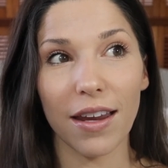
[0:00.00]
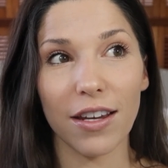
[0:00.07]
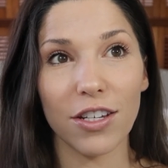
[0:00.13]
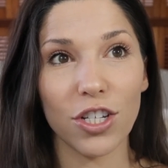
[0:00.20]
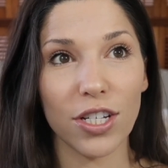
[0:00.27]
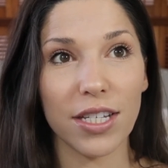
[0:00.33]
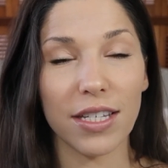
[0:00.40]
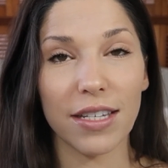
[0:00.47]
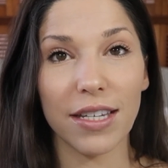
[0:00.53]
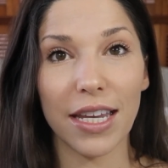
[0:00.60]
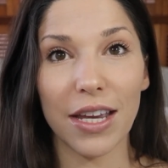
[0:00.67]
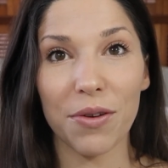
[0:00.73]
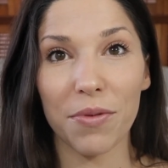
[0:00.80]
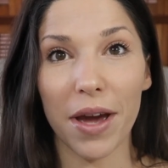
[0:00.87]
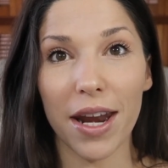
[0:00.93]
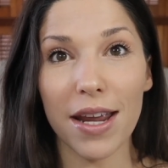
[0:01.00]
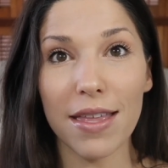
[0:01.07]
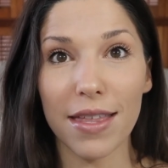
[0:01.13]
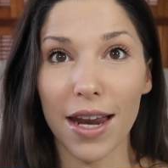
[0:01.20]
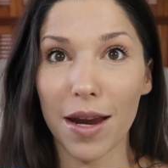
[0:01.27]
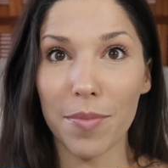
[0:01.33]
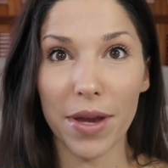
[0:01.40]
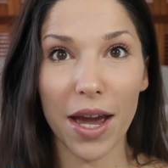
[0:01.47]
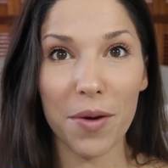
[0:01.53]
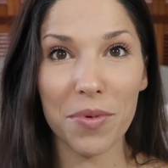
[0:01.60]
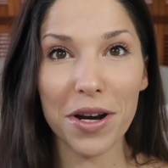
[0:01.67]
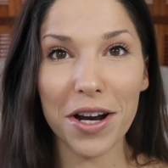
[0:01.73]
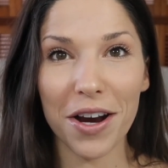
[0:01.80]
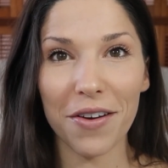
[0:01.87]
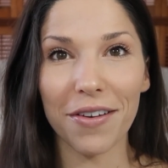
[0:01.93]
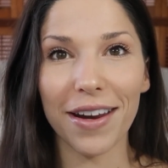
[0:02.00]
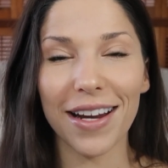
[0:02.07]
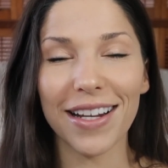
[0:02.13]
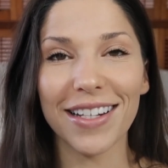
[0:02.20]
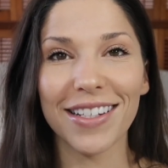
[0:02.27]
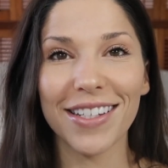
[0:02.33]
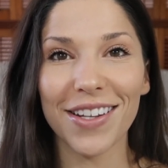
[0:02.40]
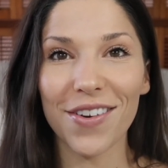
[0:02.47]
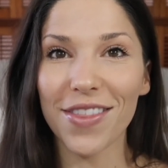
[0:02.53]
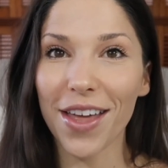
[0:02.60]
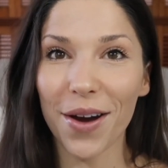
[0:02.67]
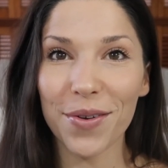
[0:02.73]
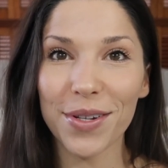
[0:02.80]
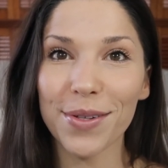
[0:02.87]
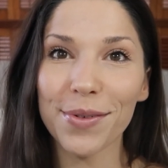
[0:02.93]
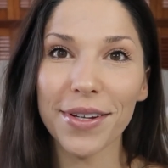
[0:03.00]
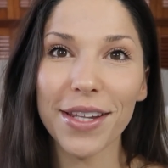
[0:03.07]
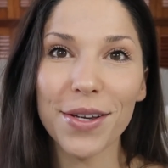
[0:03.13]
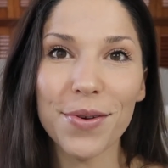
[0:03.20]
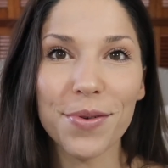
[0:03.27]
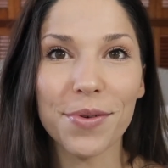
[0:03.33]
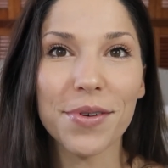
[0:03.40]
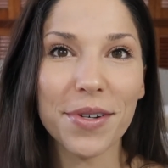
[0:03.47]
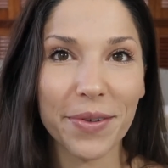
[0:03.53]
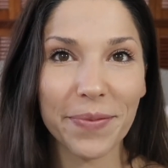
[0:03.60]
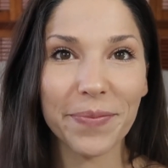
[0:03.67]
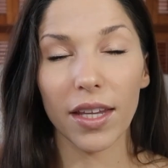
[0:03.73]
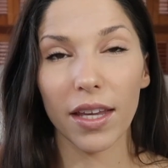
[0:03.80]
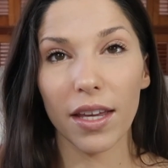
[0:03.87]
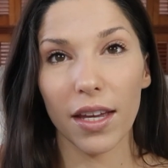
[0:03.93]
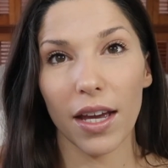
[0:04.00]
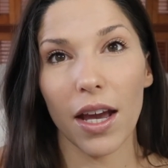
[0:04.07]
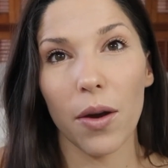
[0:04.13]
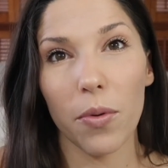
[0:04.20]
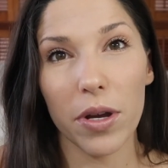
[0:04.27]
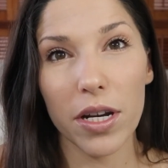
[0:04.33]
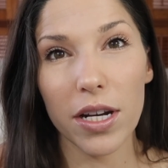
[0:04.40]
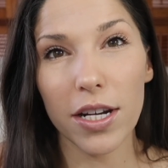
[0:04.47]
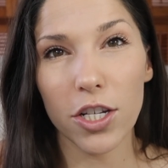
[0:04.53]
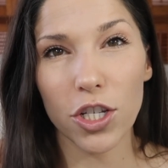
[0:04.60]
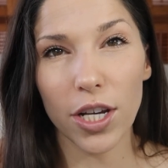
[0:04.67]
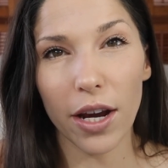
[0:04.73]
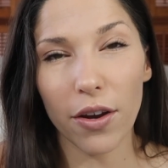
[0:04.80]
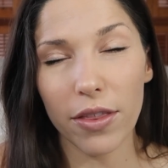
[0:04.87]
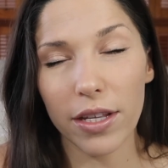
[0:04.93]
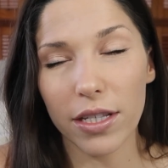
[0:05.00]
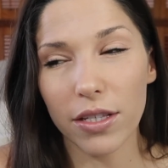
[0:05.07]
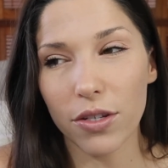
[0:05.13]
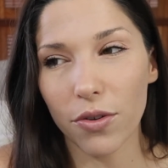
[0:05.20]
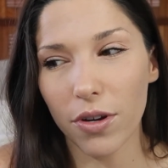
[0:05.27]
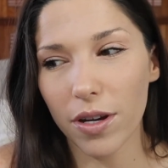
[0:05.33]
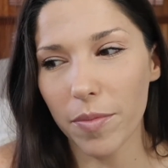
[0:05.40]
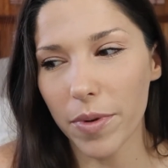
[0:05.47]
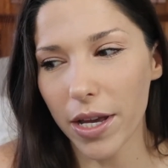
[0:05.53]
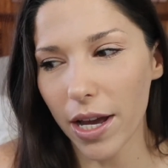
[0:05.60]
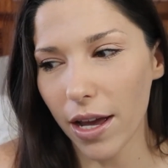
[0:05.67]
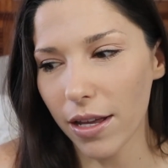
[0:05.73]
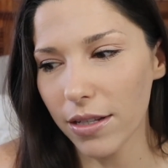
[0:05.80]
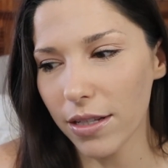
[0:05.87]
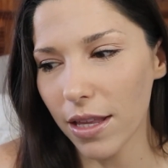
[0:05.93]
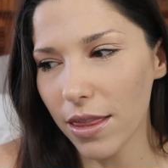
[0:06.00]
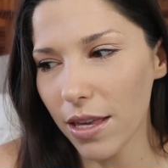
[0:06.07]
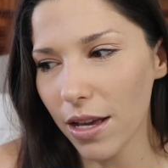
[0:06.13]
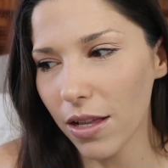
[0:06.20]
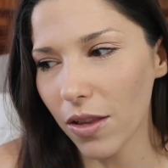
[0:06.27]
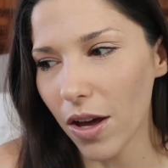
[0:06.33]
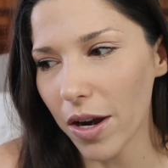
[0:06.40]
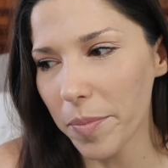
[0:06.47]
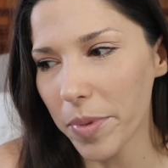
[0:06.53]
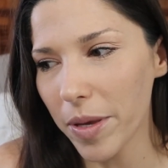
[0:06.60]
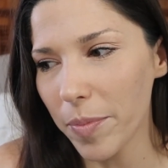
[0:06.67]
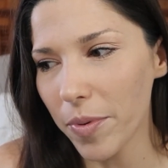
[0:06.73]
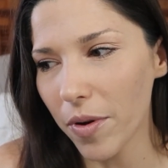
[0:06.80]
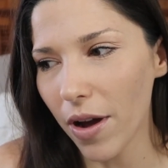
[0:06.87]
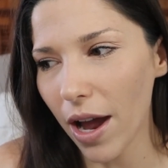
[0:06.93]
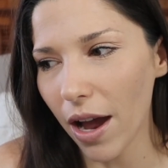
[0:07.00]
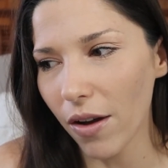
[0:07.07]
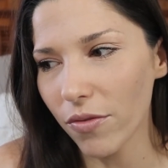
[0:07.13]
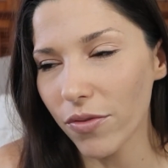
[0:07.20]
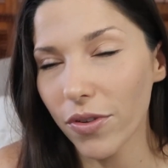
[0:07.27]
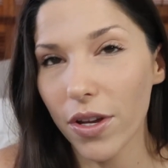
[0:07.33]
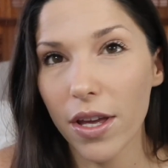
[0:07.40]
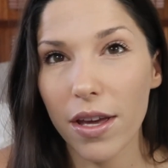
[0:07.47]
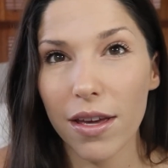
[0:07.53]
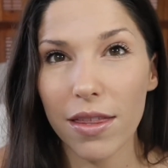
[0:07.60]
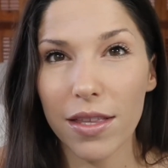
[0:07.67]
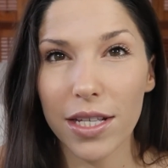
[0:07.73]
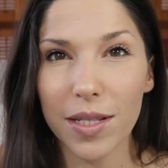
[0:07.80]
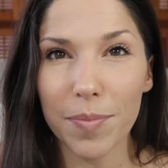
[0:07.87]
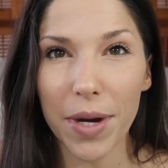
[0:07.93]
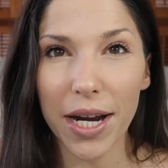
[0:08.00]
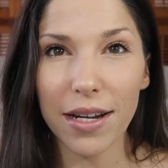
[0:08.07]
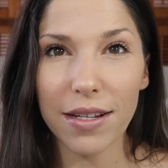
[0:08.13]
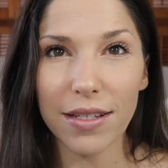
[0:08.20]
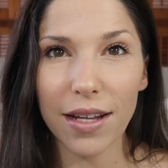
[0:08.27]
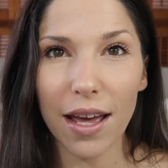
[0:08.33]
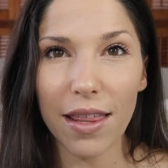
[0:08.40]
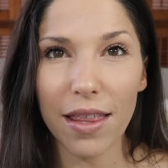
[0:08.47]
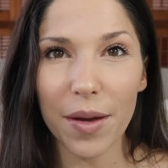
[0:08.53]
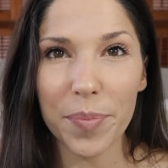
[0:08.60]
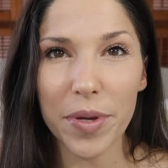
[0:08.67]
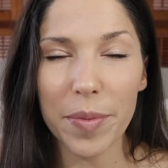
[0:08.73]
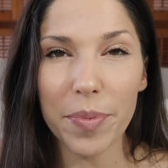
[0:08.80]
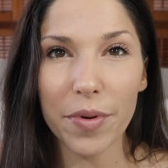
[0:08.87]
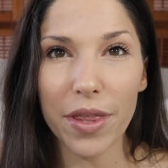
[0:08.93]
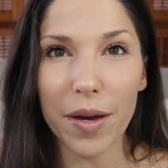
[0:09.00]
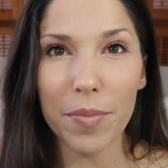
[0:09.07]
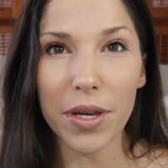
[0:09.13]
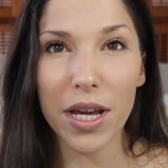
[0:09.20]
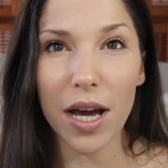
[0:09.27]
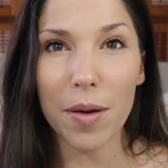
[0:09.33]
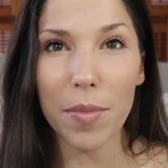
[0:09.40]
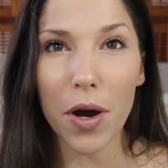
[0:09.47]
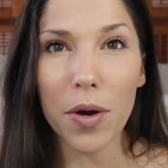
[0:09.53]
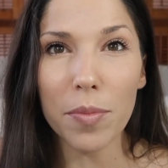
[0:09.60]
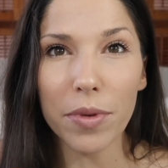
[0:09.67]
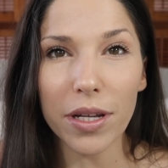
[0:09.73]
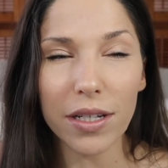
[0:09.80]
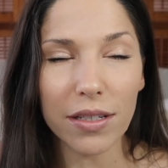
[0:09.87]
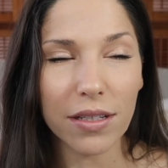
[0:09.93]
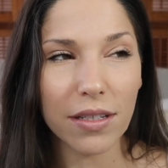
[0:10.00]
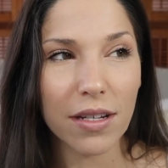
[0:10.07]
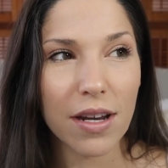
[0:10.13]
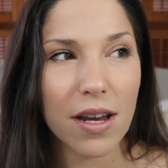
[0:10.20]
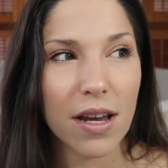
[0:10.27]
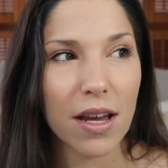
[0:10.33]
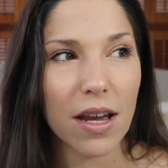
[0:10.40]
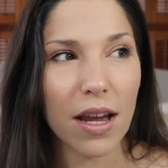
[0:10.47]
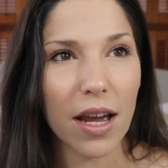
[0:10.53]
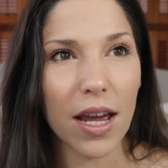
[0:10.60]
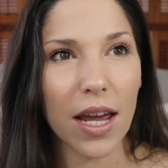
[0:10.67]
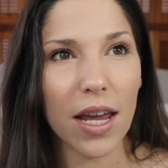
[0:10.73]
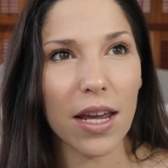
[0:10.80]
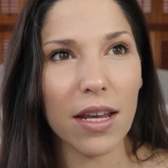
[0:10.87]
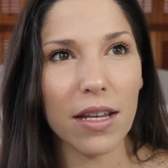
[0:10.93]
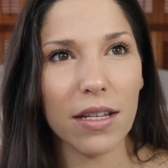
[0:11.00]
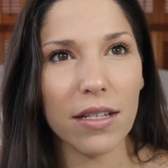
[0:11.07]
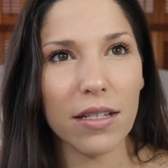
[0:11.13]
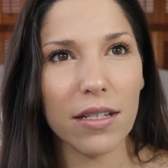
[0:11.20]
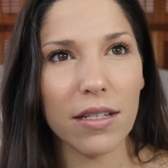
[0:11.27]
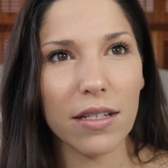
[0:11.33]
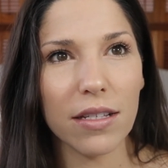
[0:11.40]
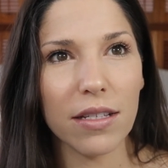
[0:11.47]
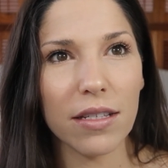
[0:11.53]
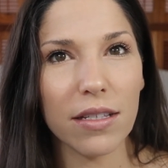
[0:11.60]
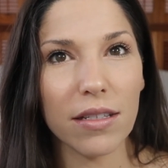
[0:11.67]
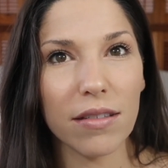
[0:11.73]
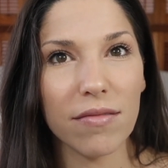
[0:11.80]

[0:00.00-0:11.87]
just get ready, and then I'd be at work already. And so that was really cool. I wanted to share this story because I think a lot of people have this mindset that people that become homeless is,